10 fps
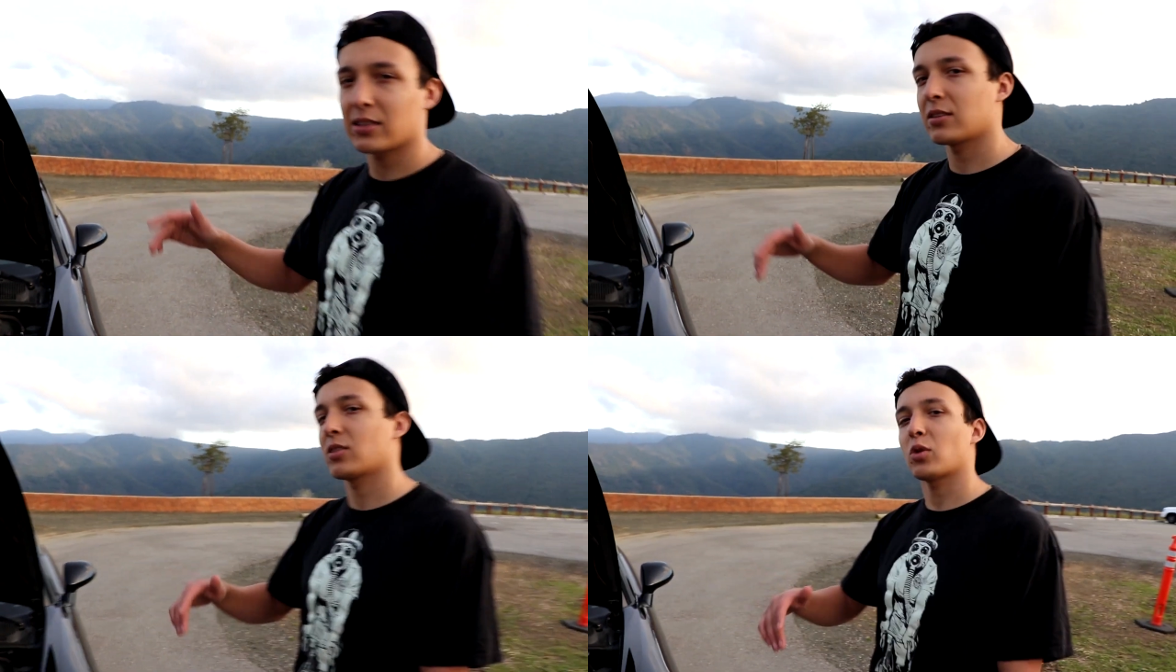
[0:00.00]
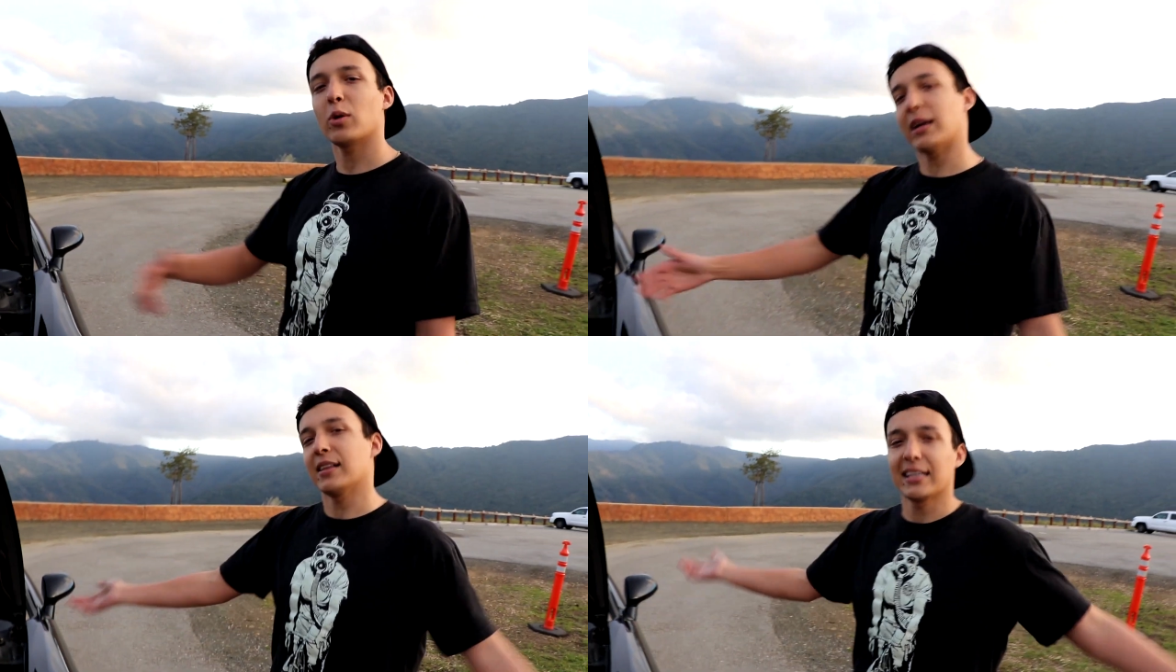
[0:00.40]
throw
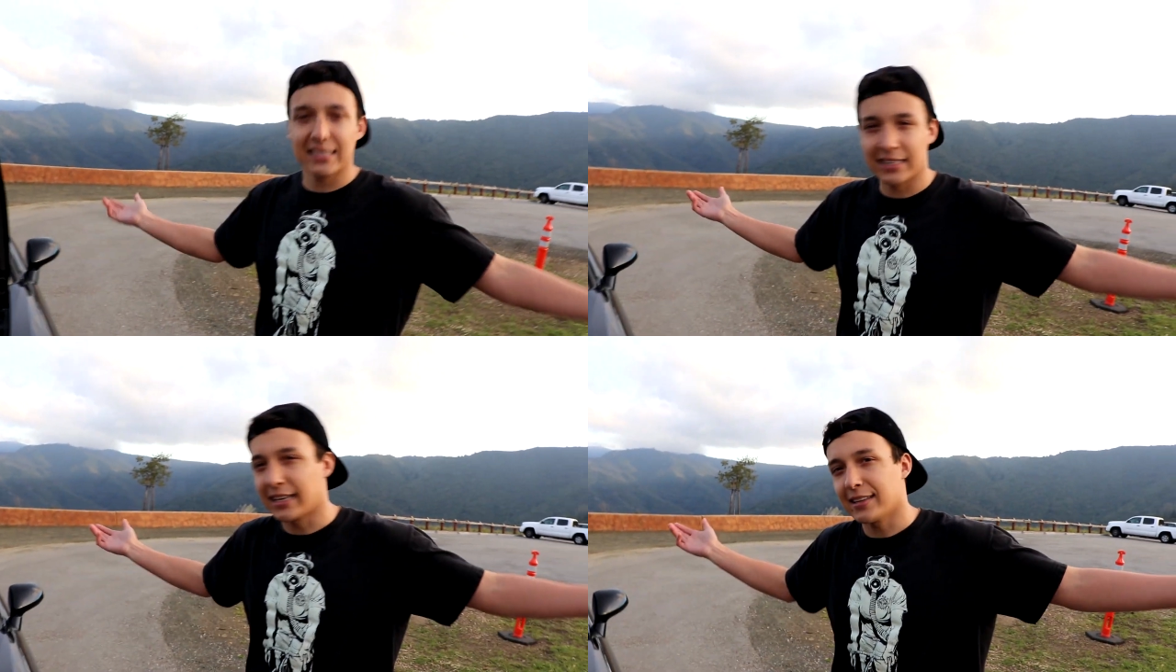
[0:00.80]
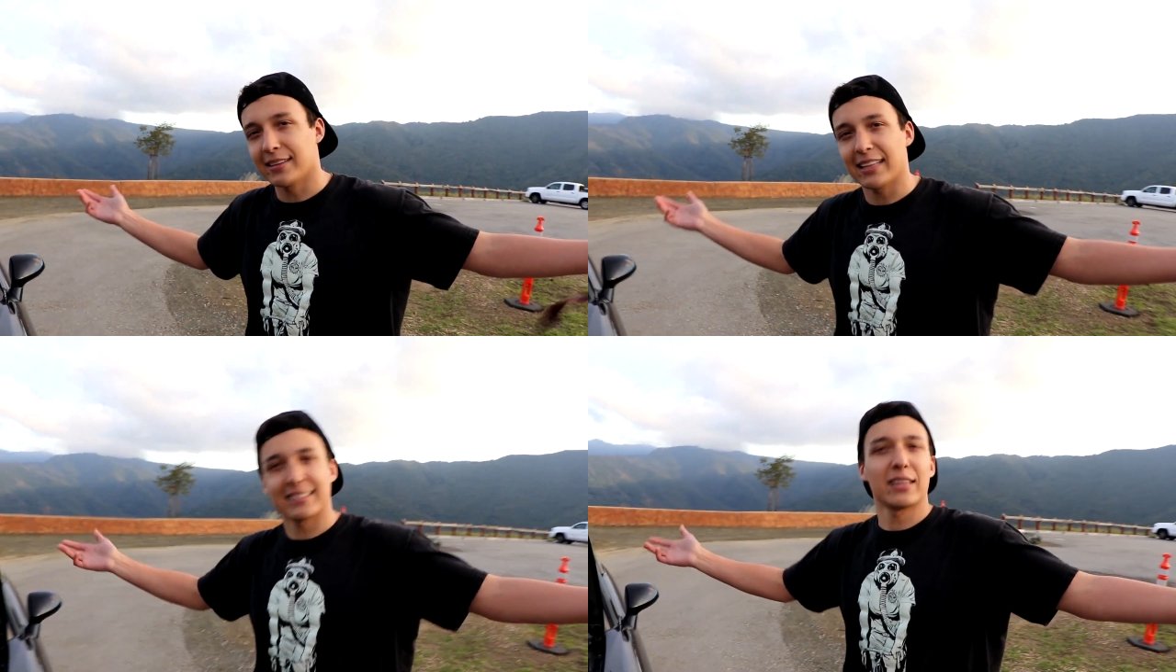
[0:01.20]
an LS in it,
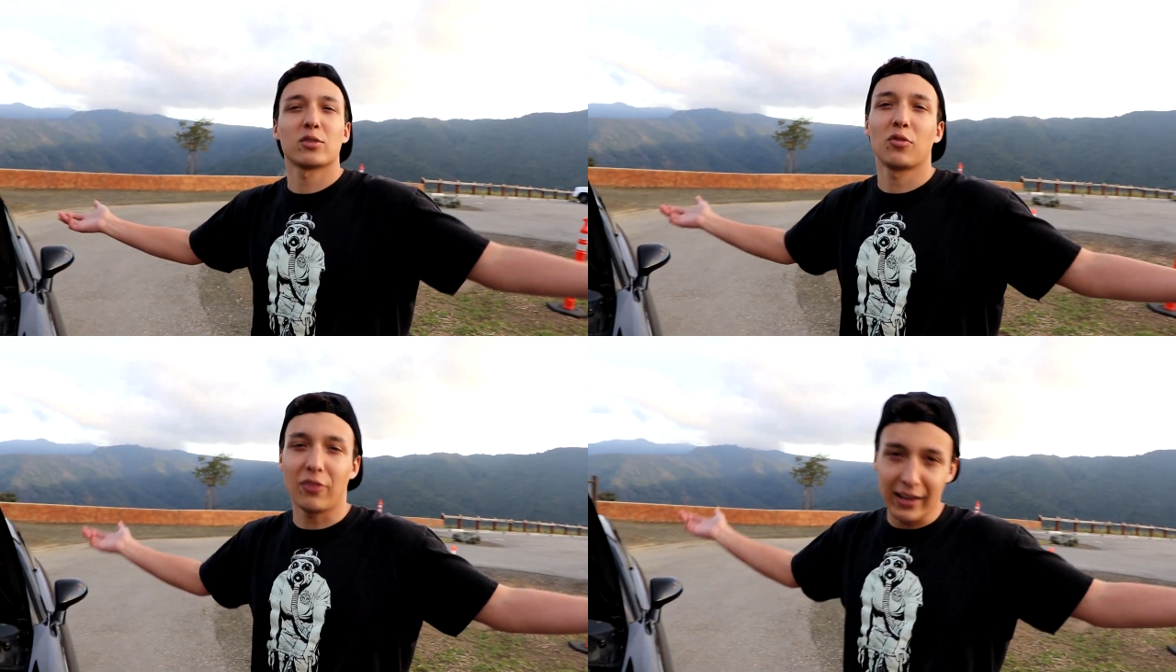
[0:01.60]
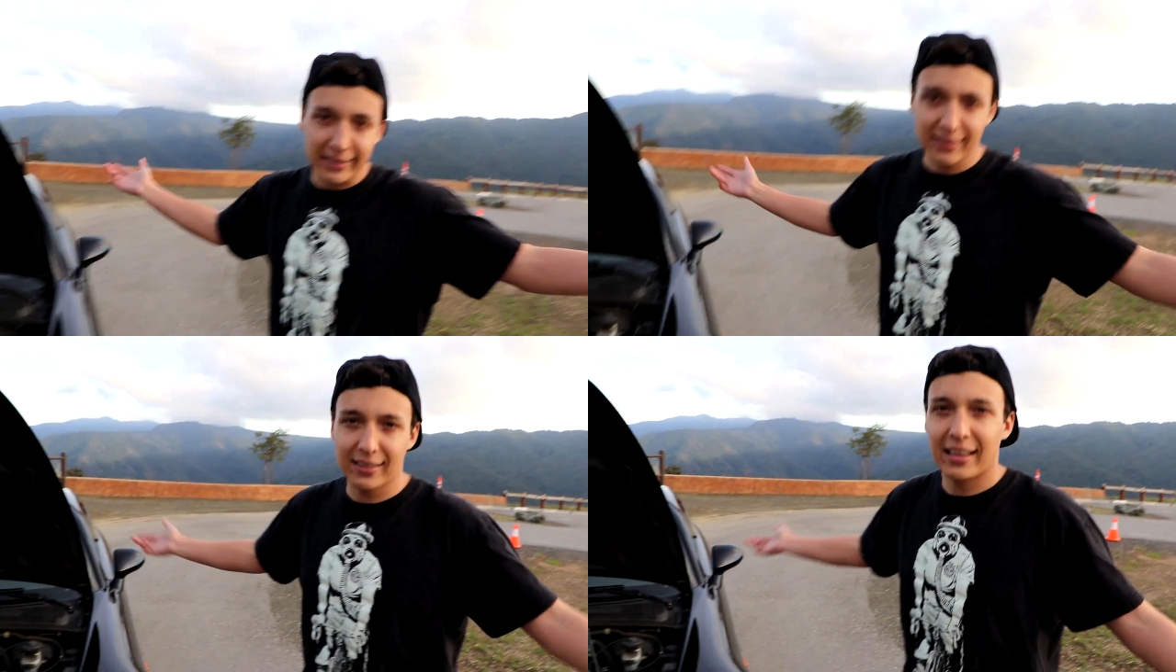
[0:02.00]
and that sounds fun.